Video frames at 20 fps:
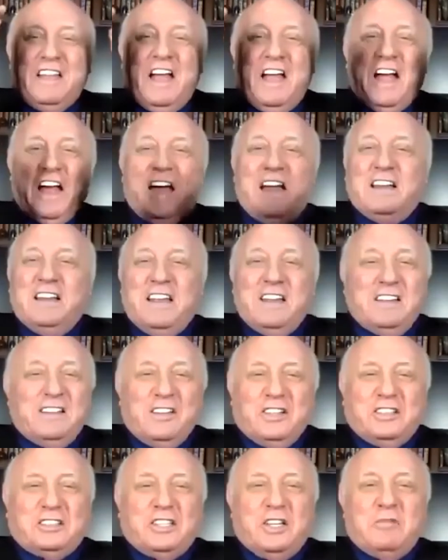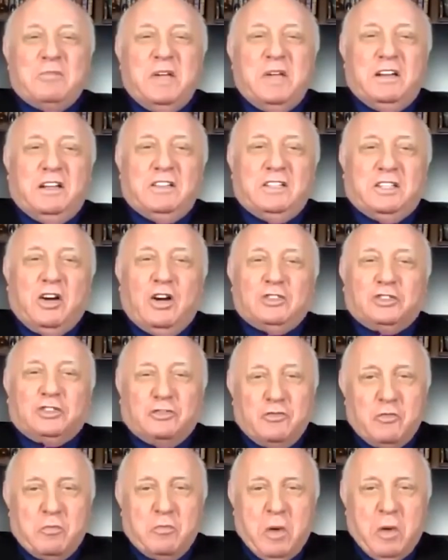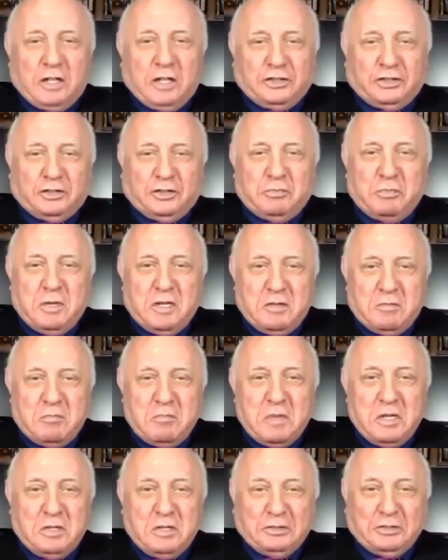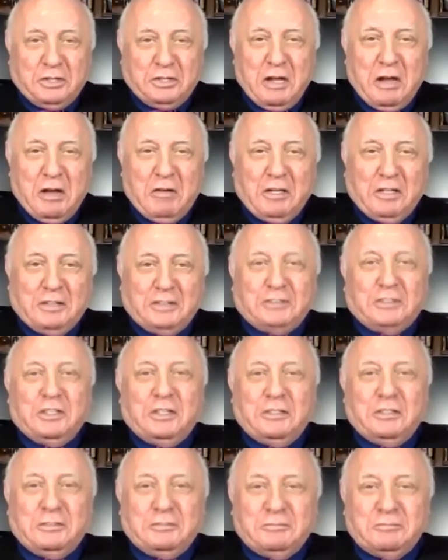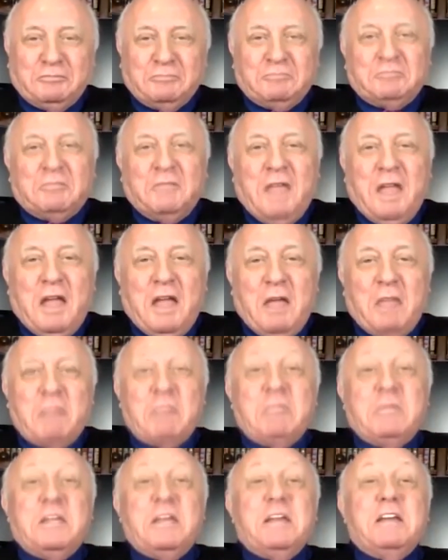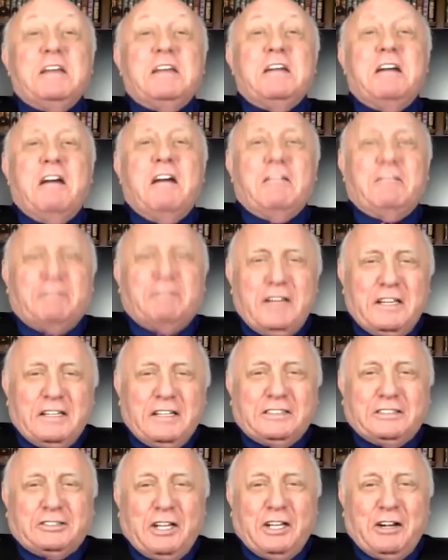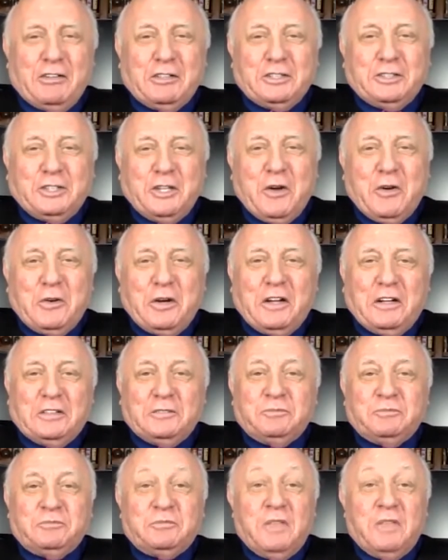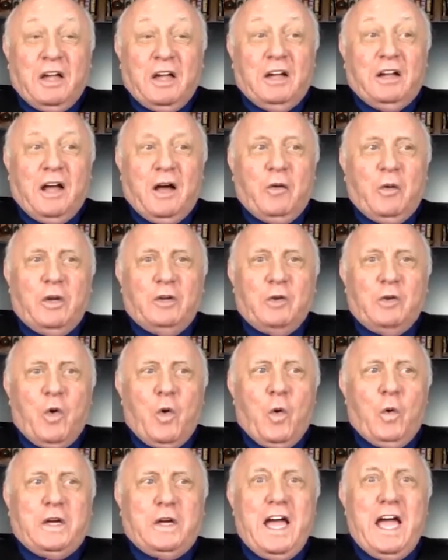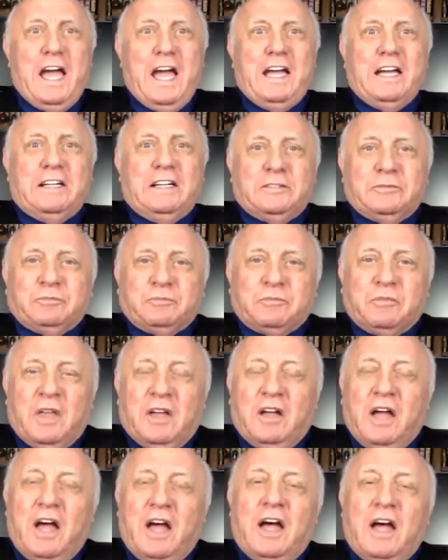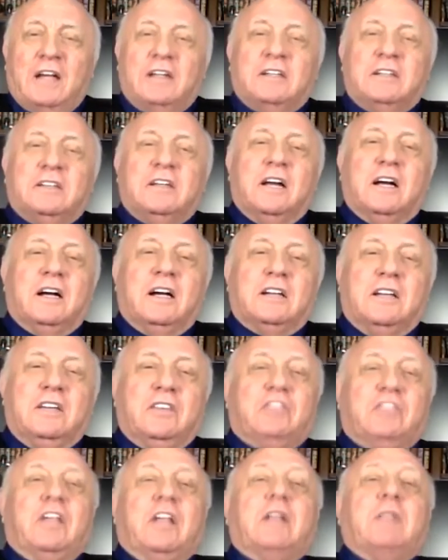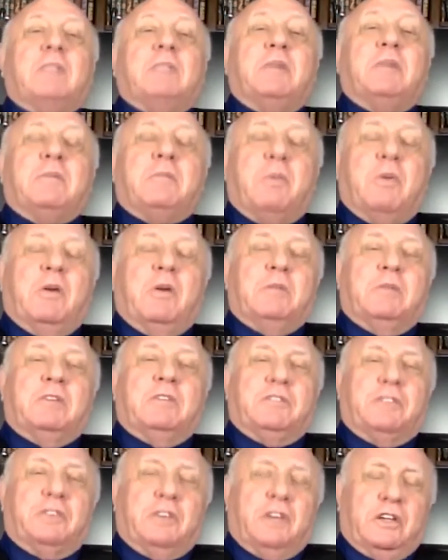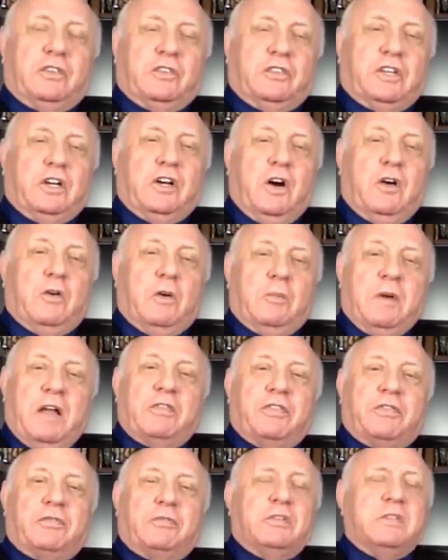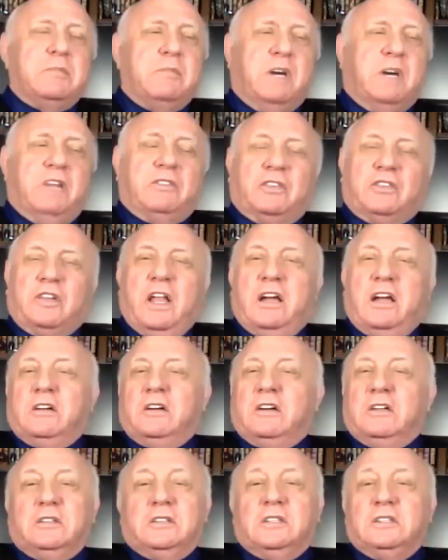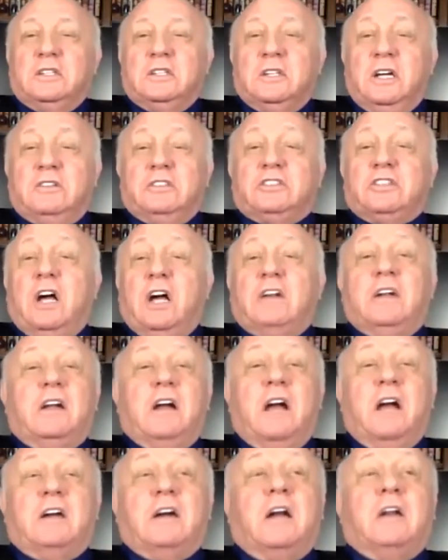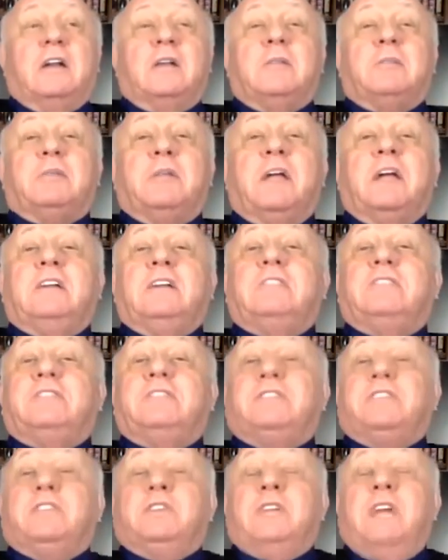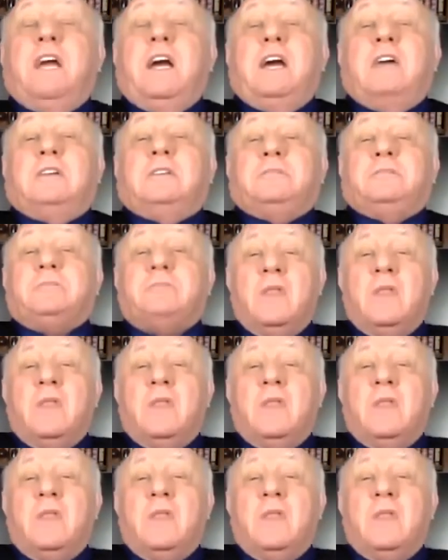and he looked at me and he goes, you must meet Milton Erickson, MD of Phoenix, Arizona. And I went, okay. And he set up an appointment for us to go about 3 months later. And John and I got on a plane and flew down